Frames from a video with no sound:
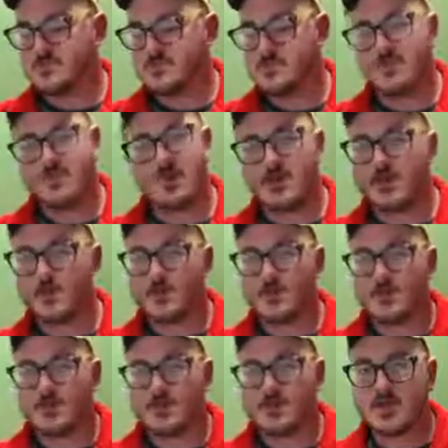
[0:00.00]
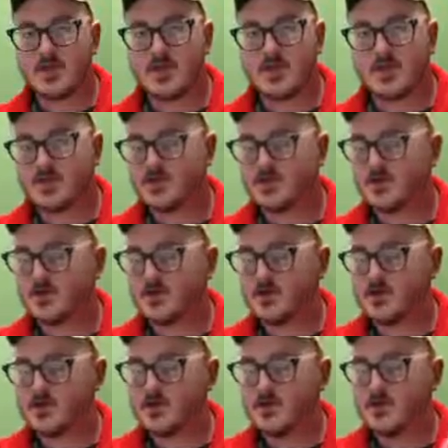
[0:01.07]
Sometimes we make mistakes, that's okay.
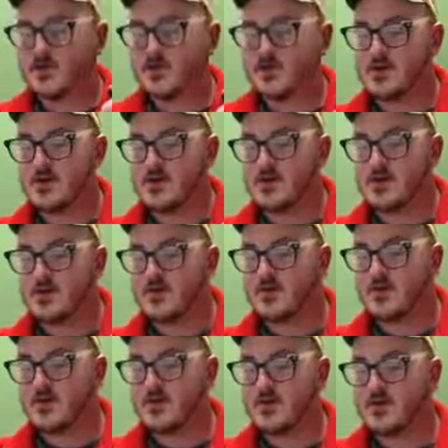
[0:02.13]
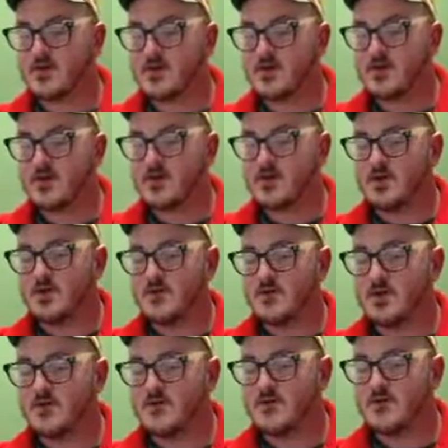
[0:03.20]
So you got yourself your rope, you go
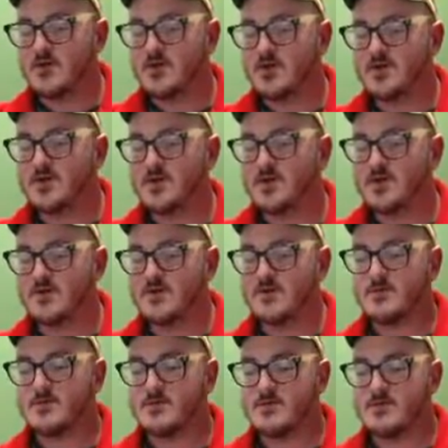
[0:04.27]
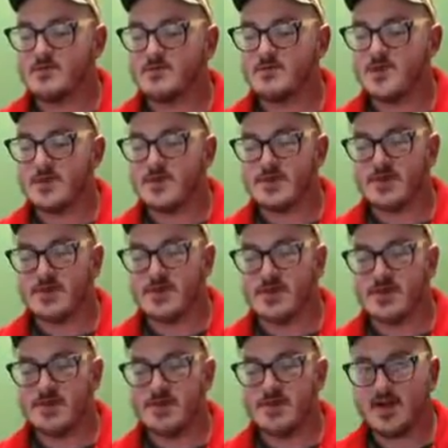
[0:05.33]
ahead for a twist, okay? We still got
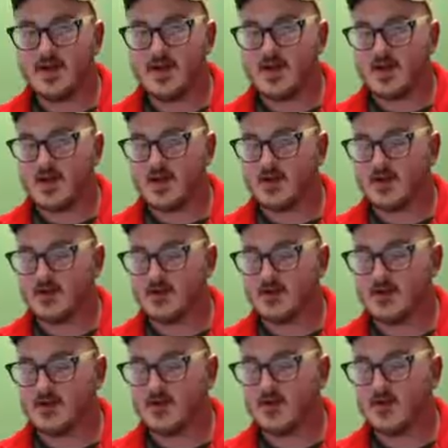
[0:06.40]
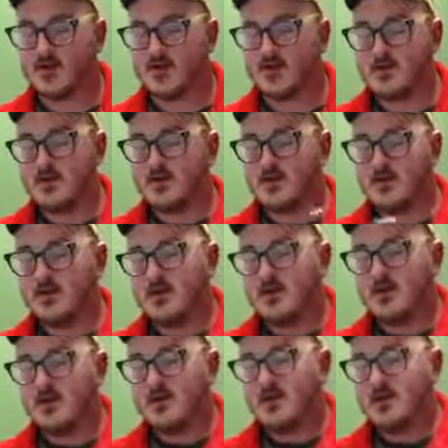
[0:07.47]
that bite in the hand, okay?
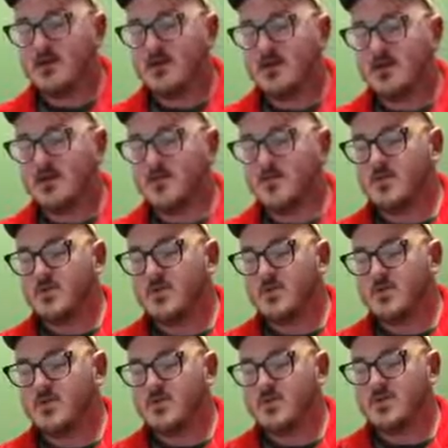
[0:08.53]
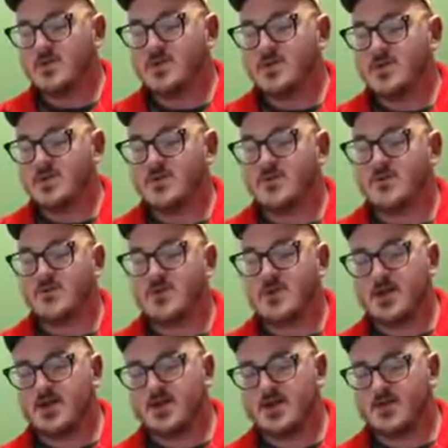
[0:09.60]
And then with that twist, you've
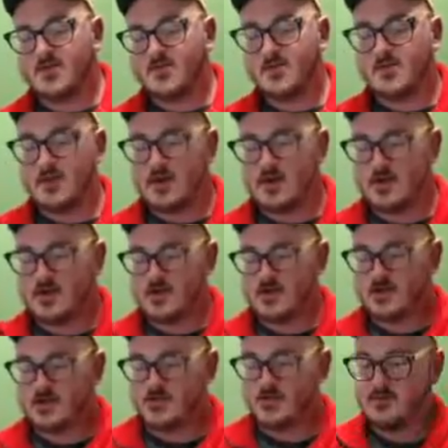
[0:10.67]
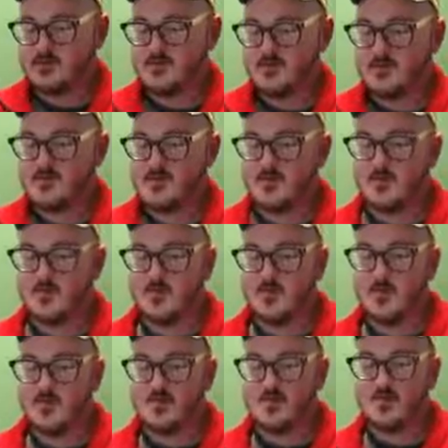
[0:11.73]
created two eyes, all right? Some people
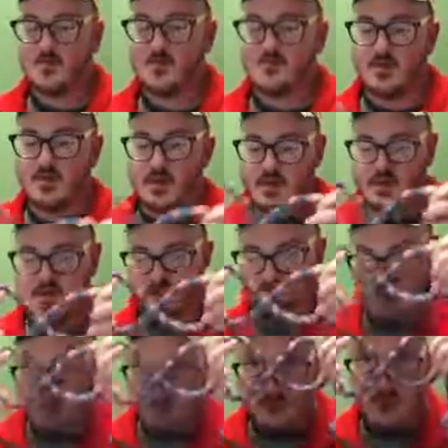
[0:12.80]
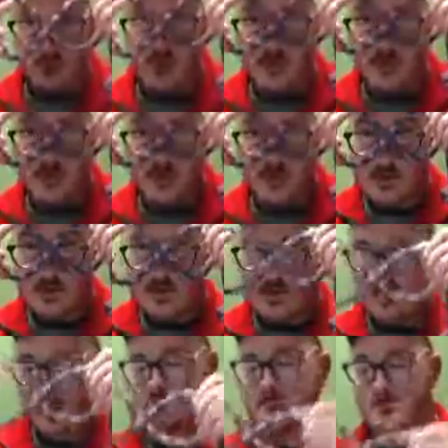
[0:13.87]
call this the mask. I can see
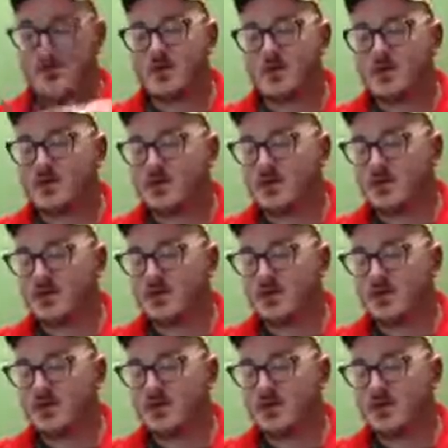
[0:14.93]
you, all right?